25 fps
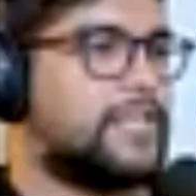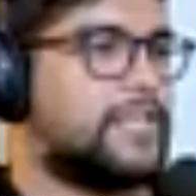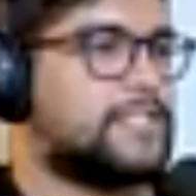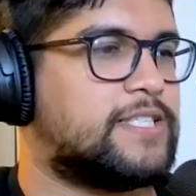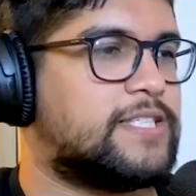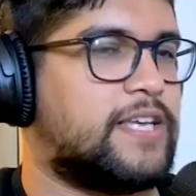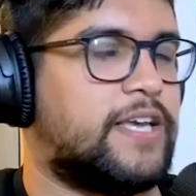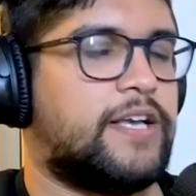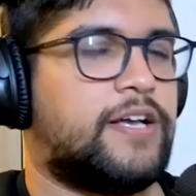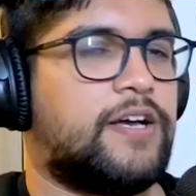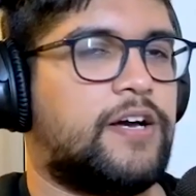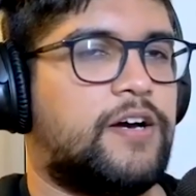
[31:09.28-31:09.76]
is
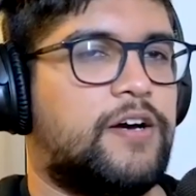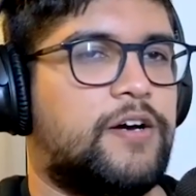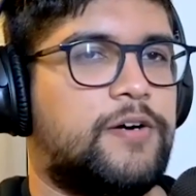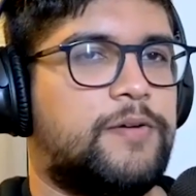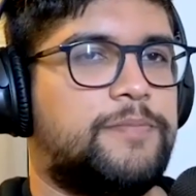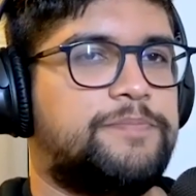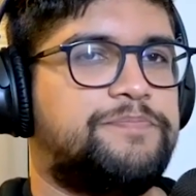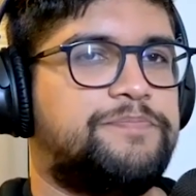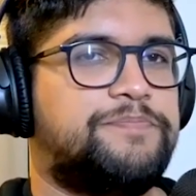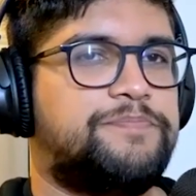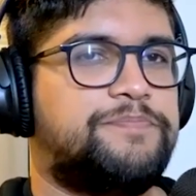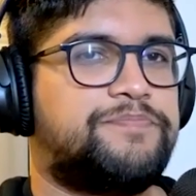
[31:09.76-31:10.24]
like,
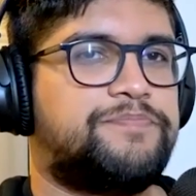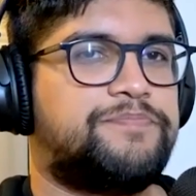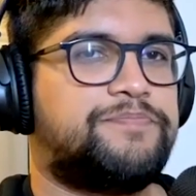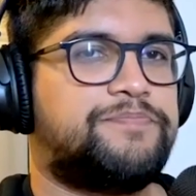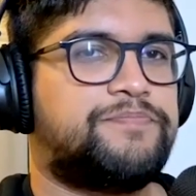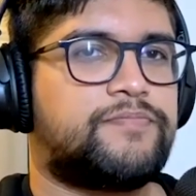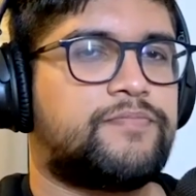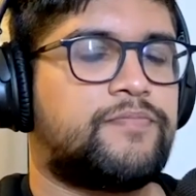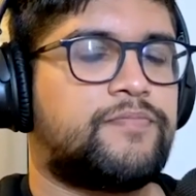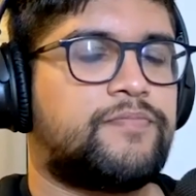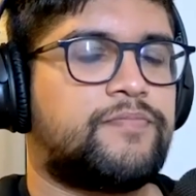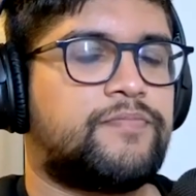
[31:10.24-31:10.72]

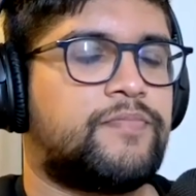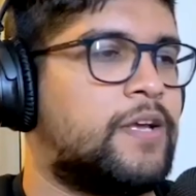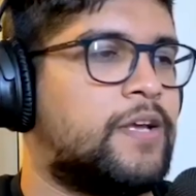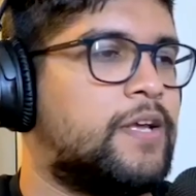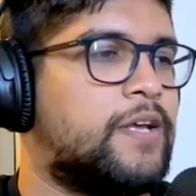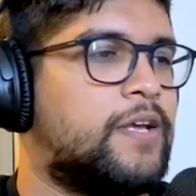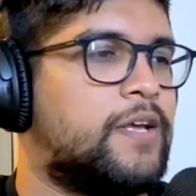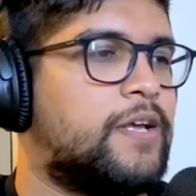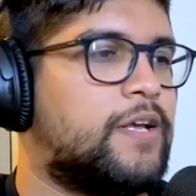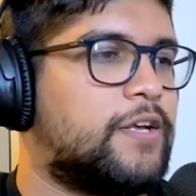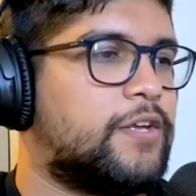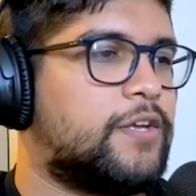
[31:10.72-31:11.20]

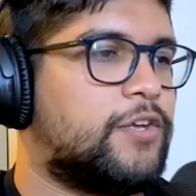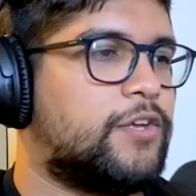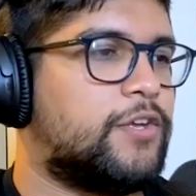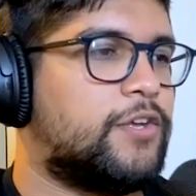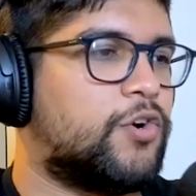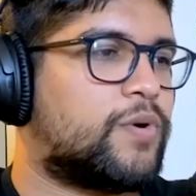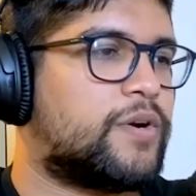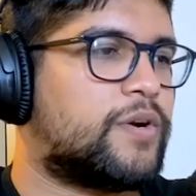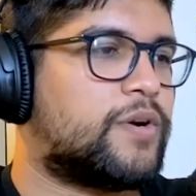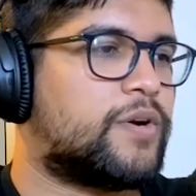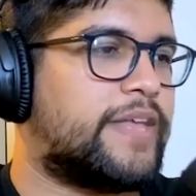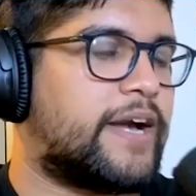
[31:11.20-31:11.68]
you know
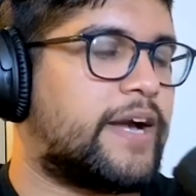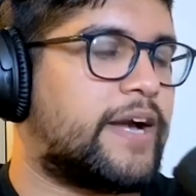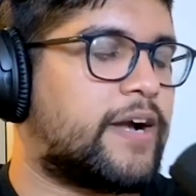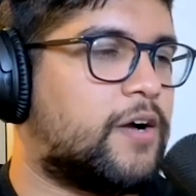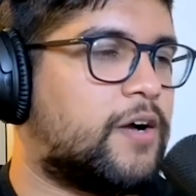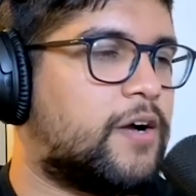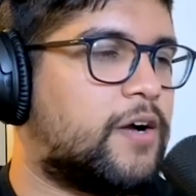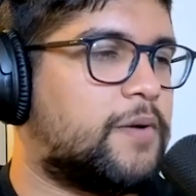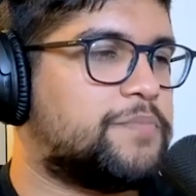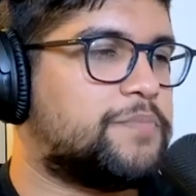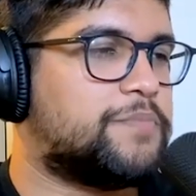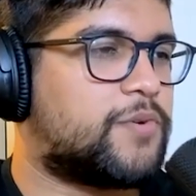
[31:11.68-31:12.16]
where that
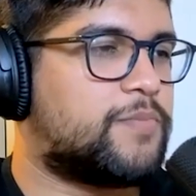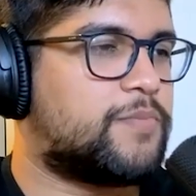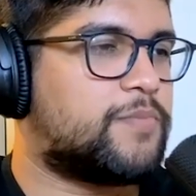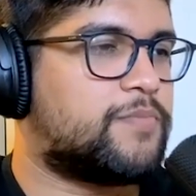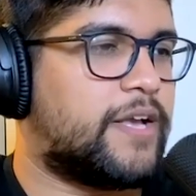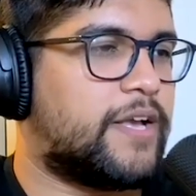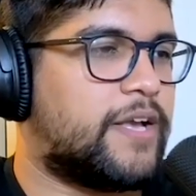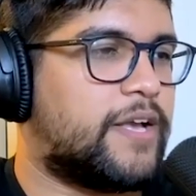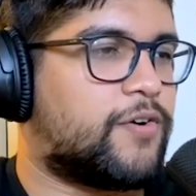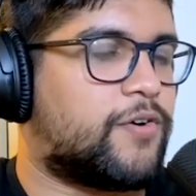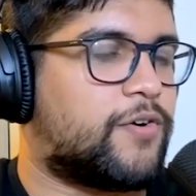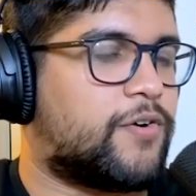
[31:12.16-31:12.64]
comes from, like,
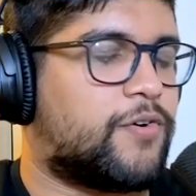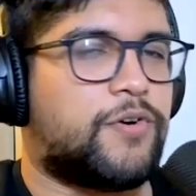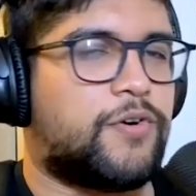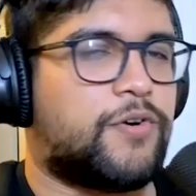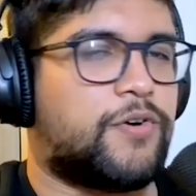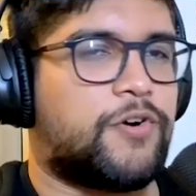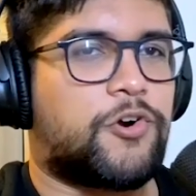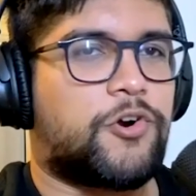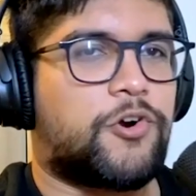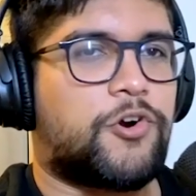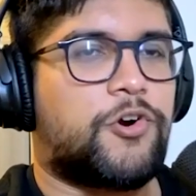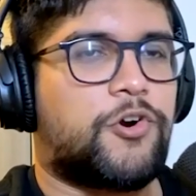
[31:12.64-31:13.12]

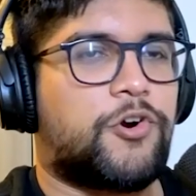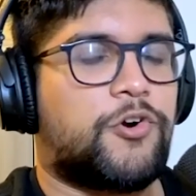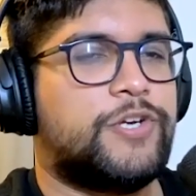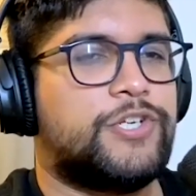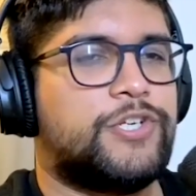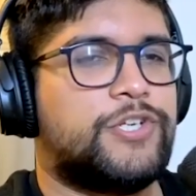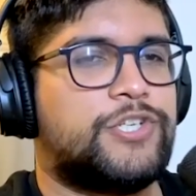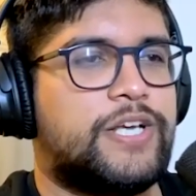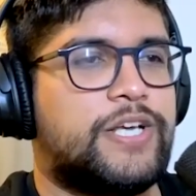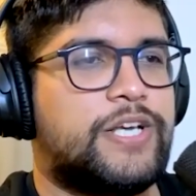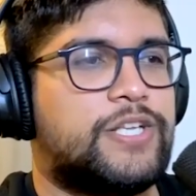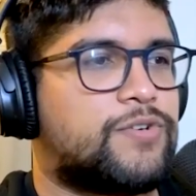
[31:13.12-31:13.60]
or
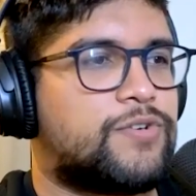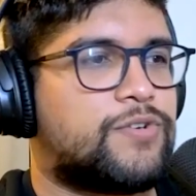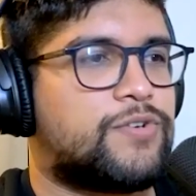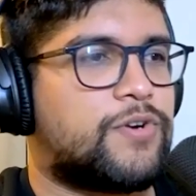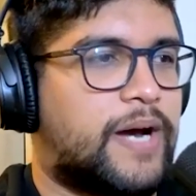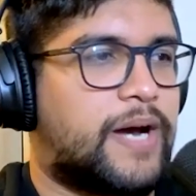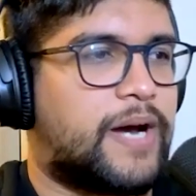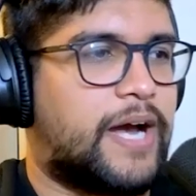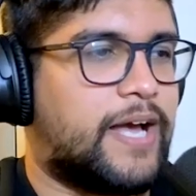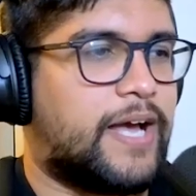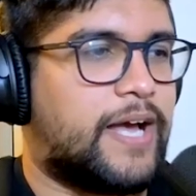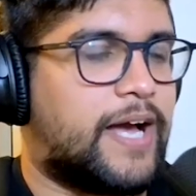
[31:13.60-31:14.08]
originates from?
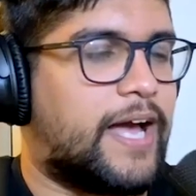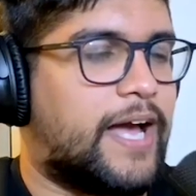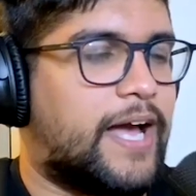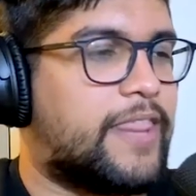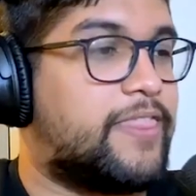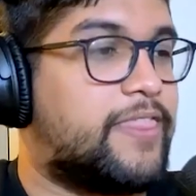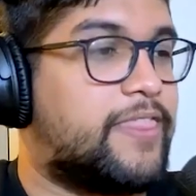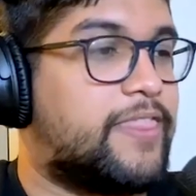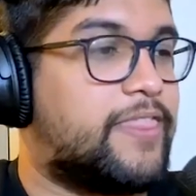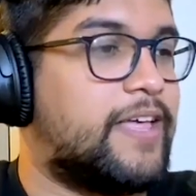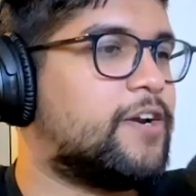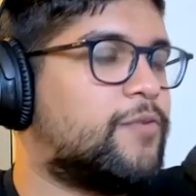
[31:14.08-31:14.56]
I think
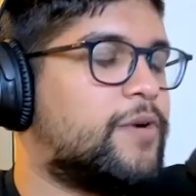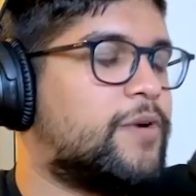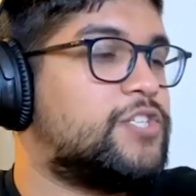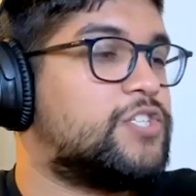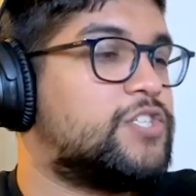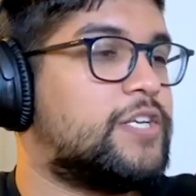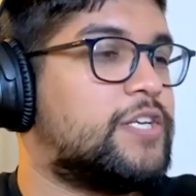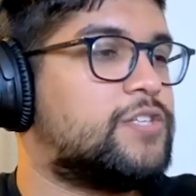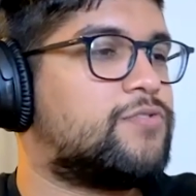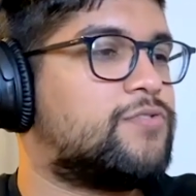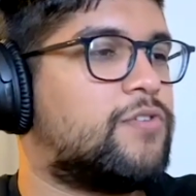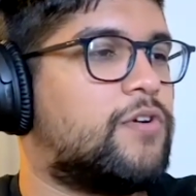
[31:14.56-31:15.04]
it
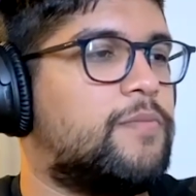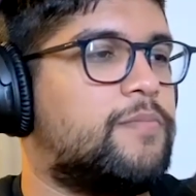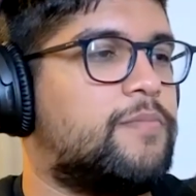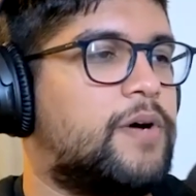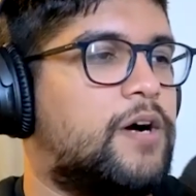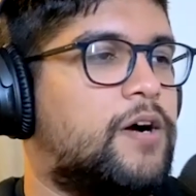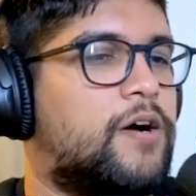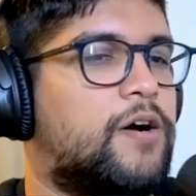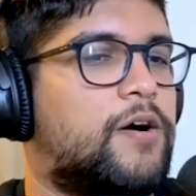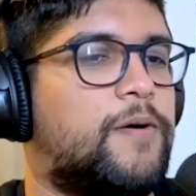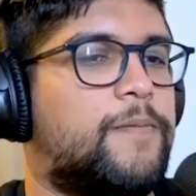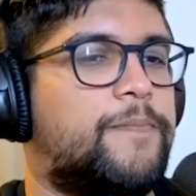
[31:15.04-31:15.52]
originates
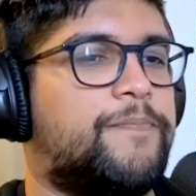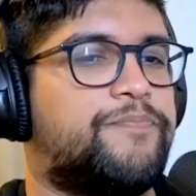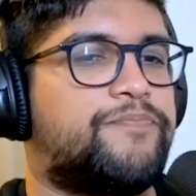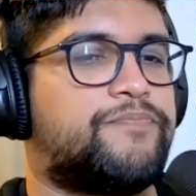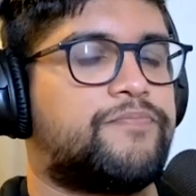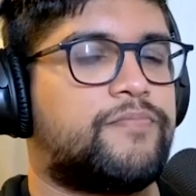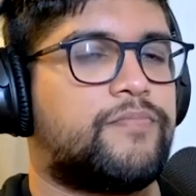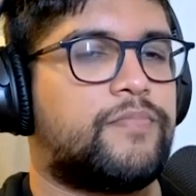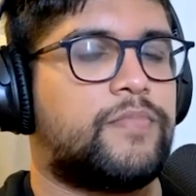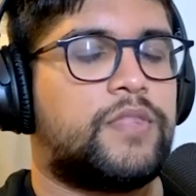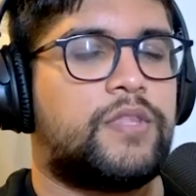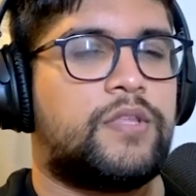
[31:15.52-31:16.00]
from,
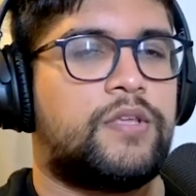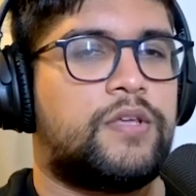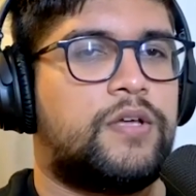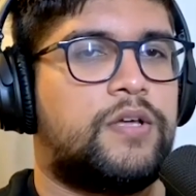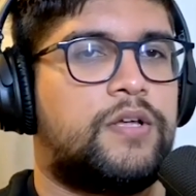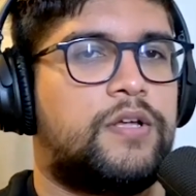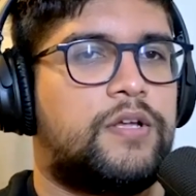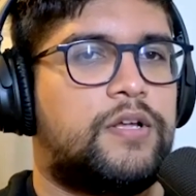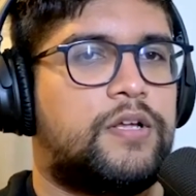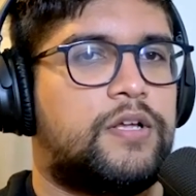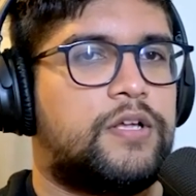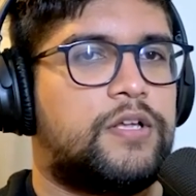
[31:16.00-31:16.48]

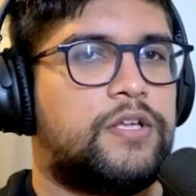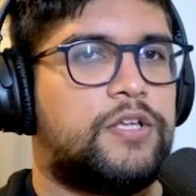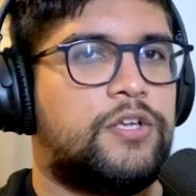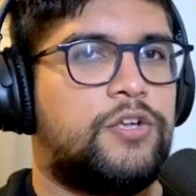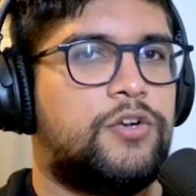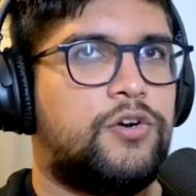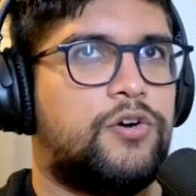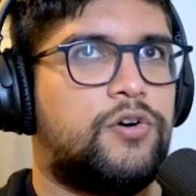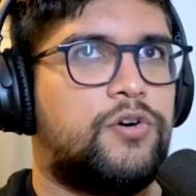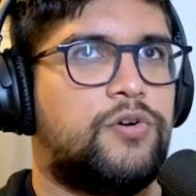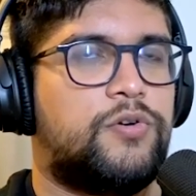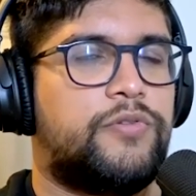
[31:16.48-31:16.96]
you
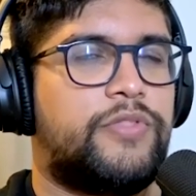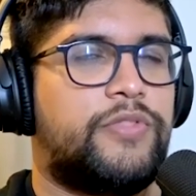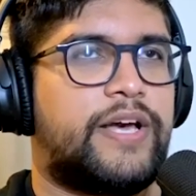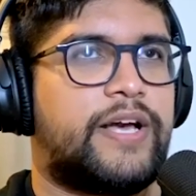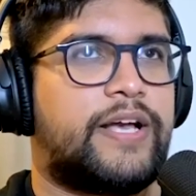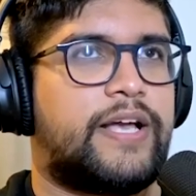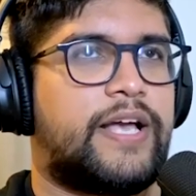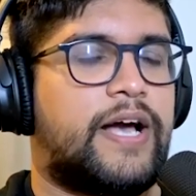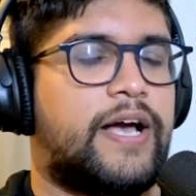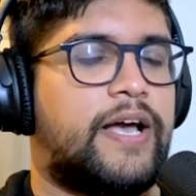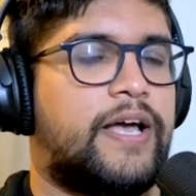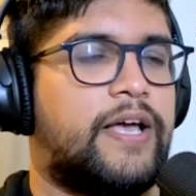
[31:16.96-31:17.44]
know,
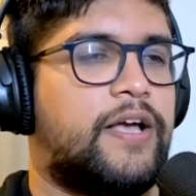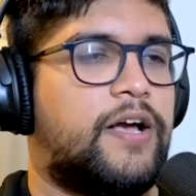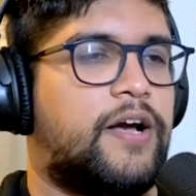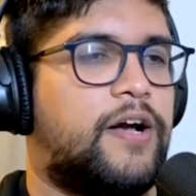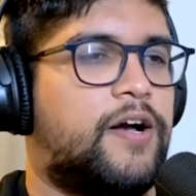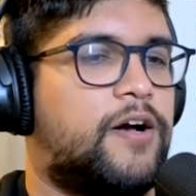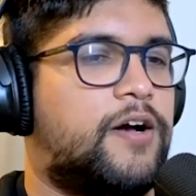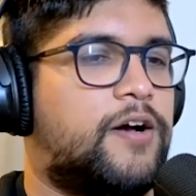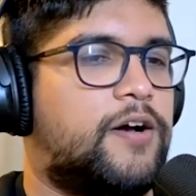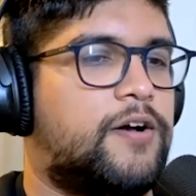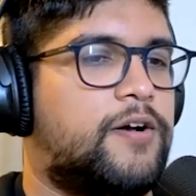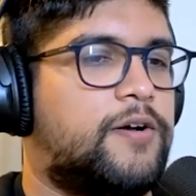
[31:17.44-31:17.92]
that
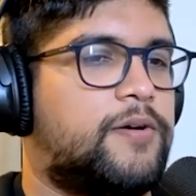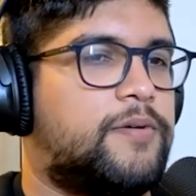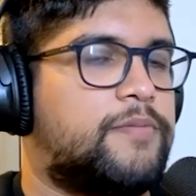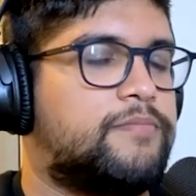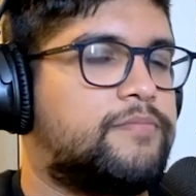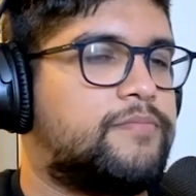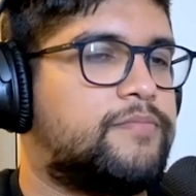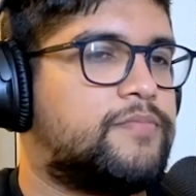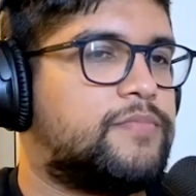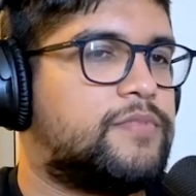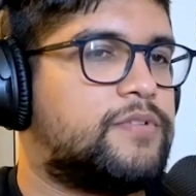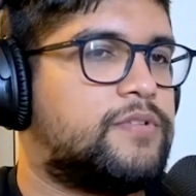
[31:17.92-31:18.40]
guy,
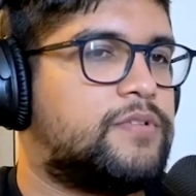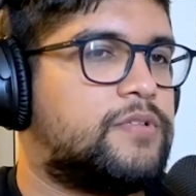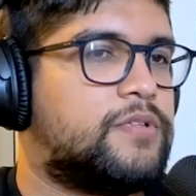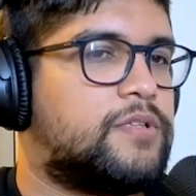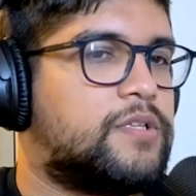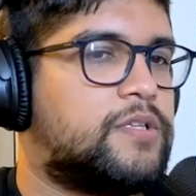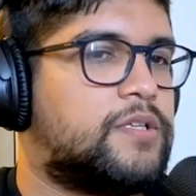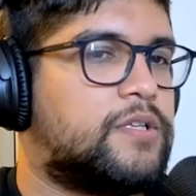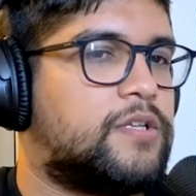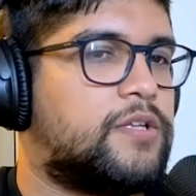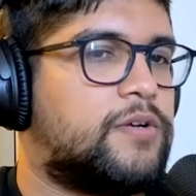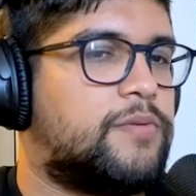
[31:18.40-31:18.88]

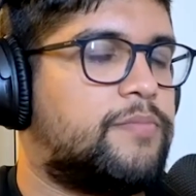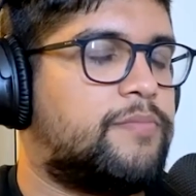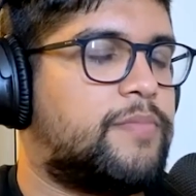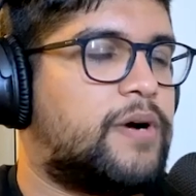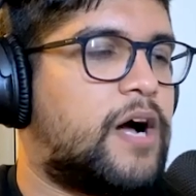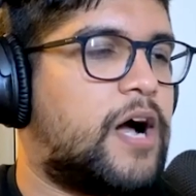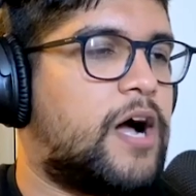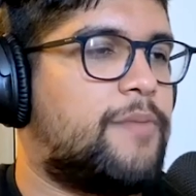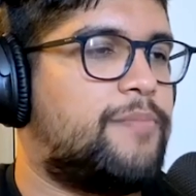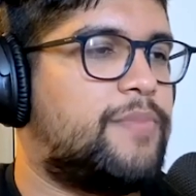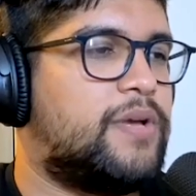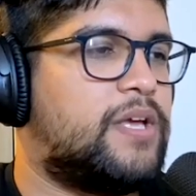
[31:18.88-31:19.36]

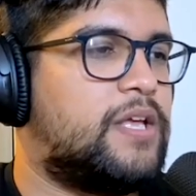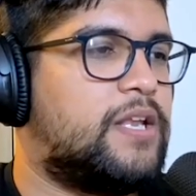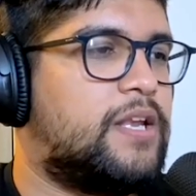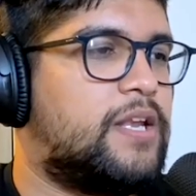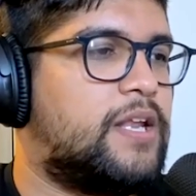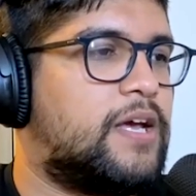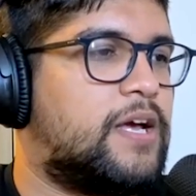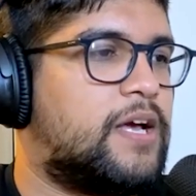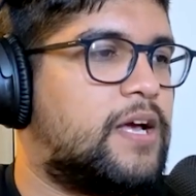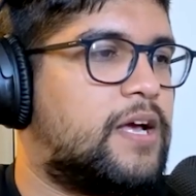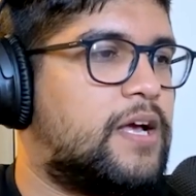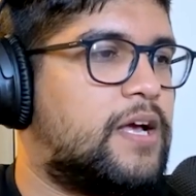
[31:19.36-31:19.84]
Muhammad